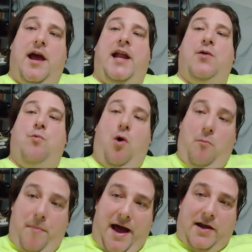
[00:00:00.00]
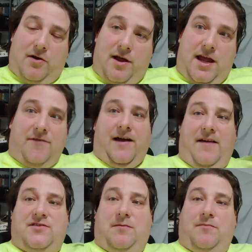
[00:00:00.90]
and it won't matter if I
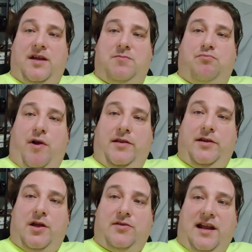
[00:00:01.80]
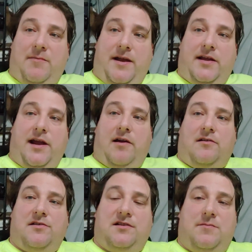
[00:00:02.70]
have some nice brightly colored animated
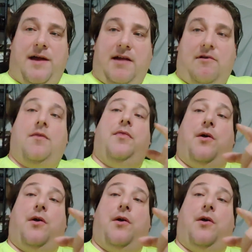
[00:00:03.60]
characters in the background.